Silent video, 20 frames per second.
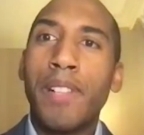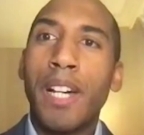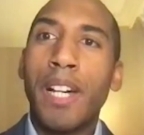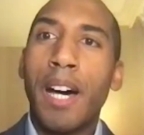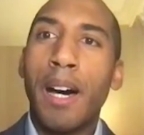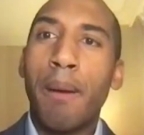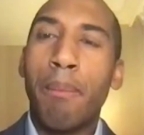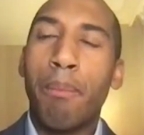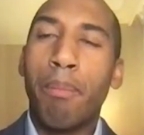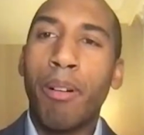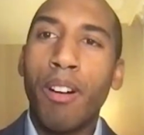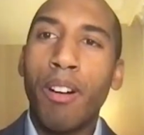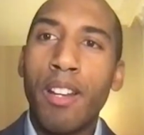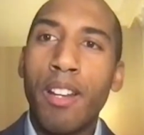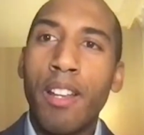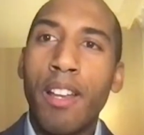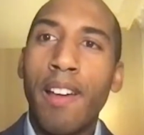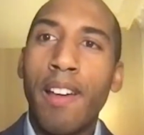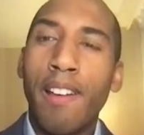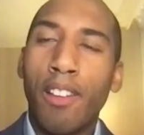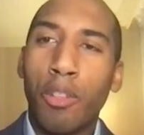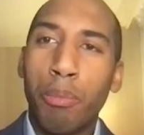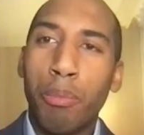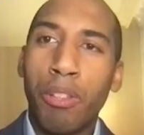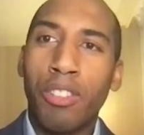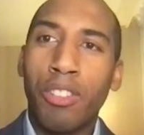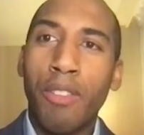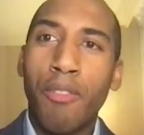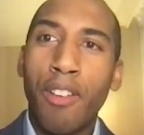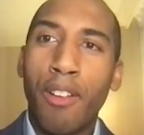uh, put a
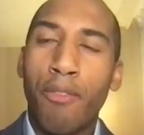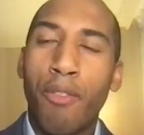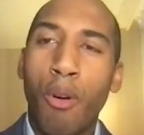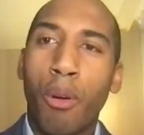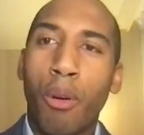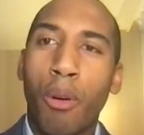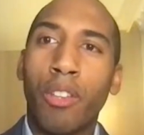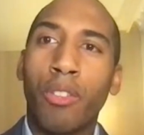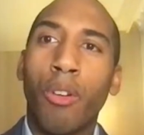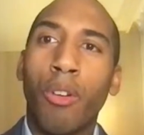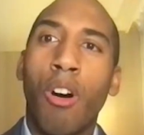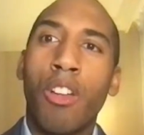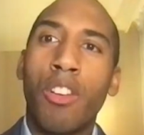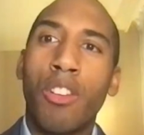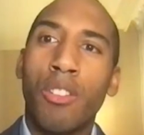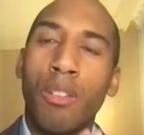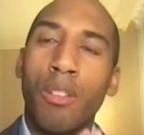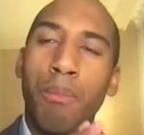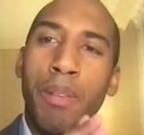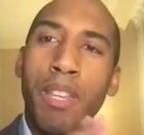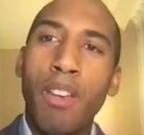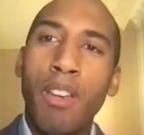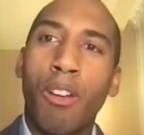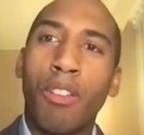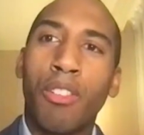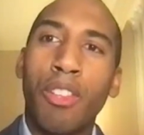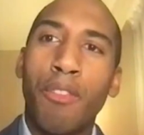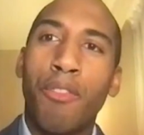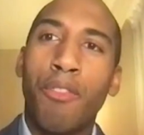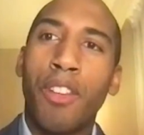specific focus on
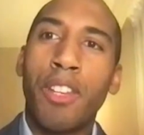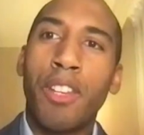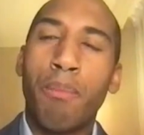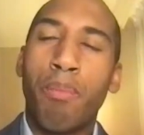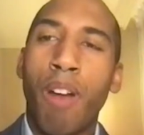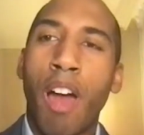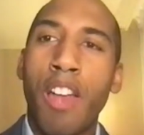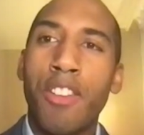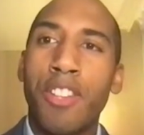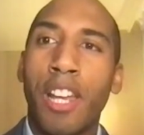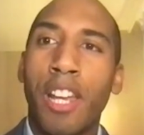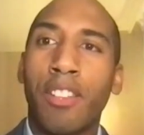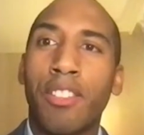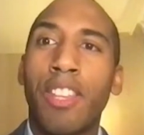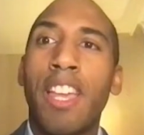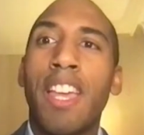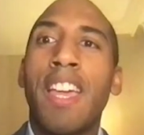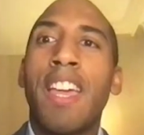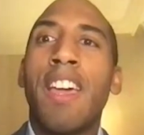PRC funded projects